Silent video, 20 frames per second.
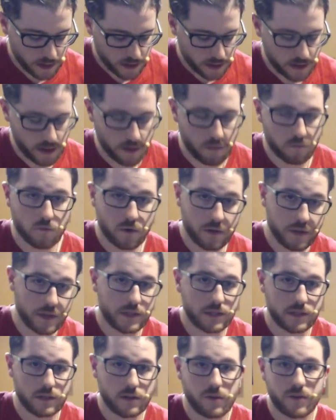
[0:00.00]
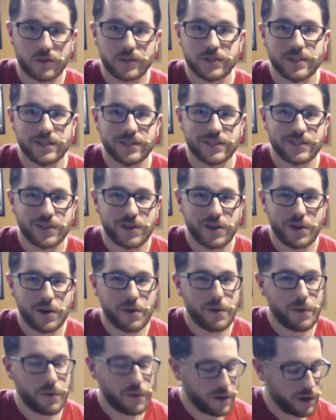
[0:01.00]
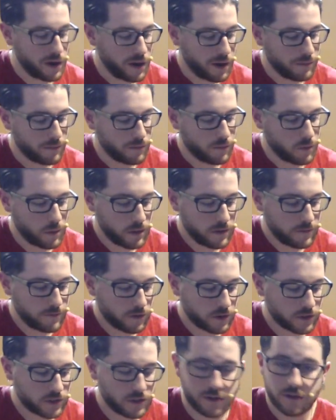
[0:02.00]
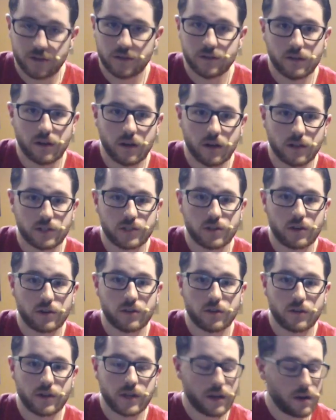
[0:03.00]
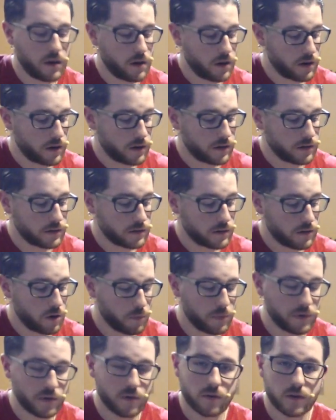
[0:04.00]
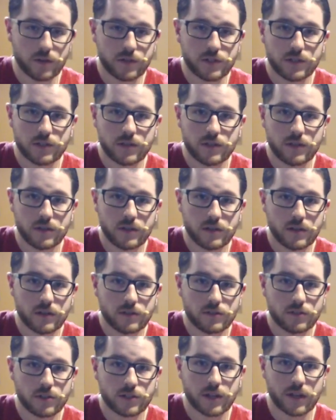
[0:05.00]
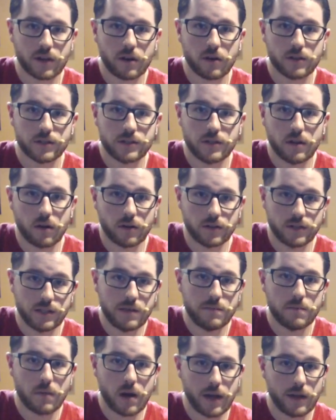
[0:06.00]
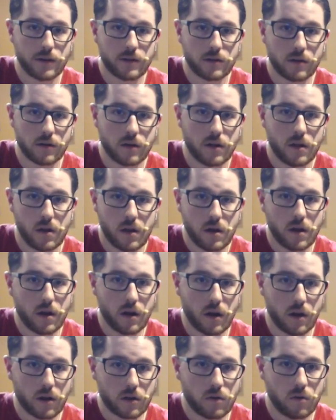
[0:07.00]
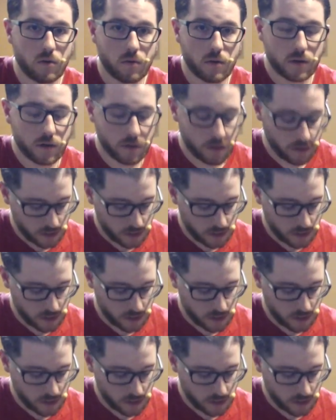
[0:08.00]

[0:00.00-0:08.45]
Now one thing to notice is when we first start learning our open chords, just like our D minor chord,